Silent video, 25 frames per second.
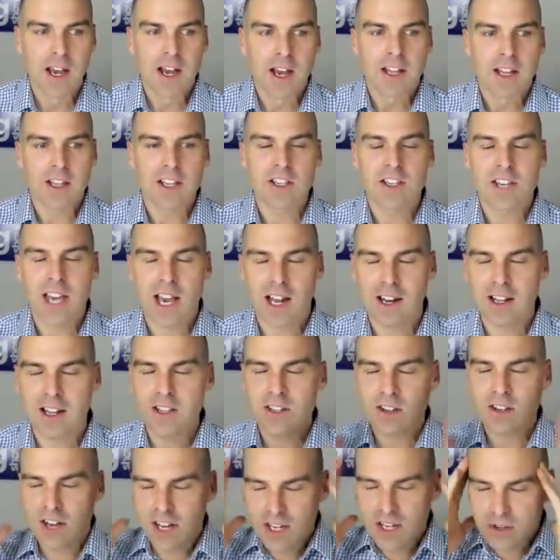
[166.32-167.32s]
The challenge
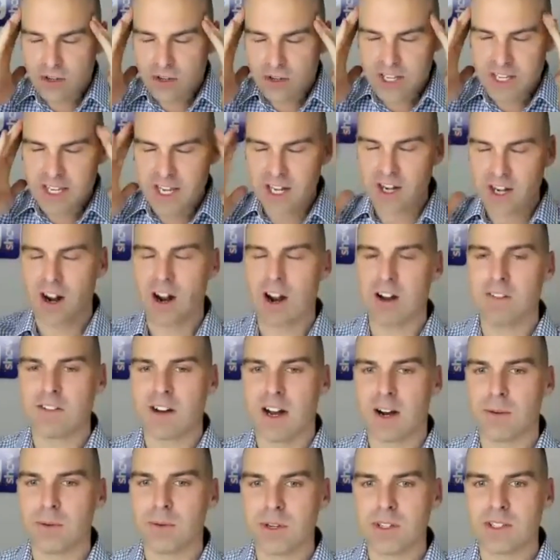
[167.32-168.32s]
I couldn't get
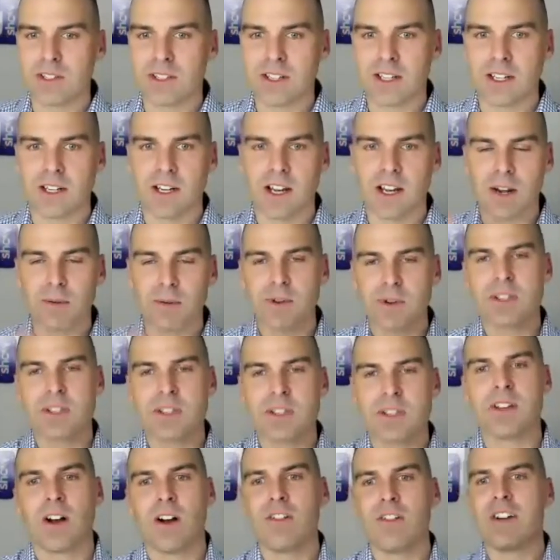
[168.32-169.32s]
over was that it was
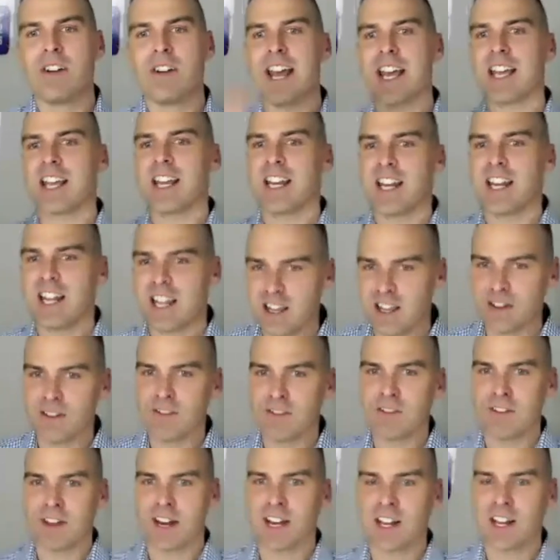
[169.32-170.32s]
so
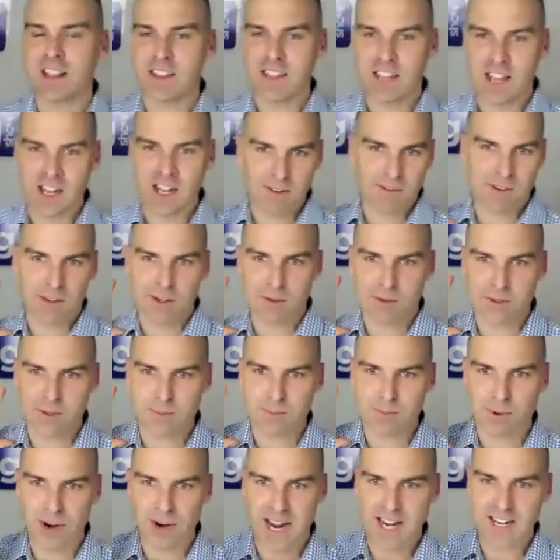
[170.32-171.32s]
negative, And at the end of it, it was
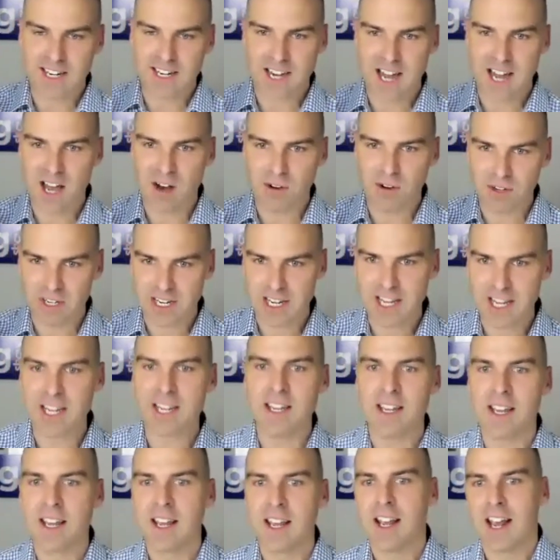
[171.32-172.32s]
branded
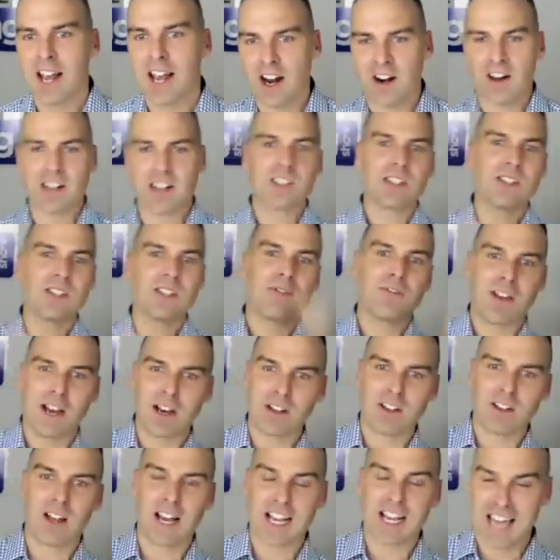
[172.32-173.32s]
Aldi. And I just
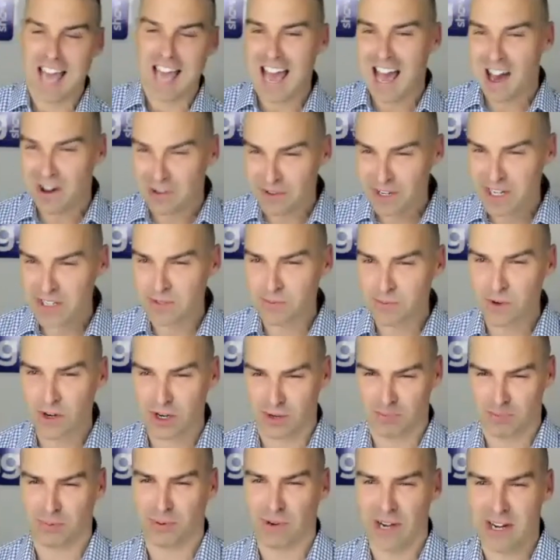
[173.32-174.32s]
felt like Aldi's
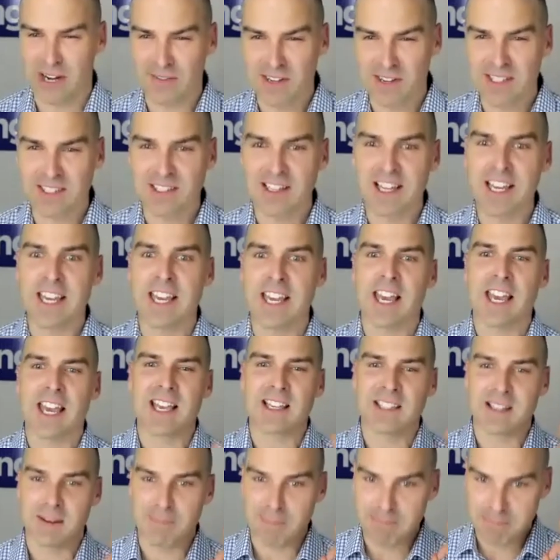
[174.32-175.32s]
work previously
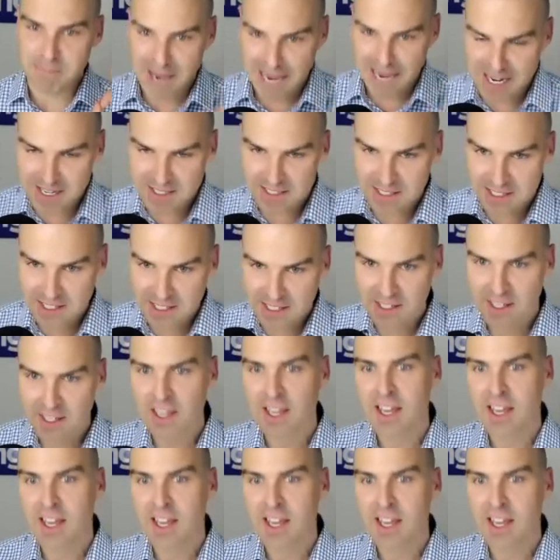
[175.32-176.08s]
is amazing.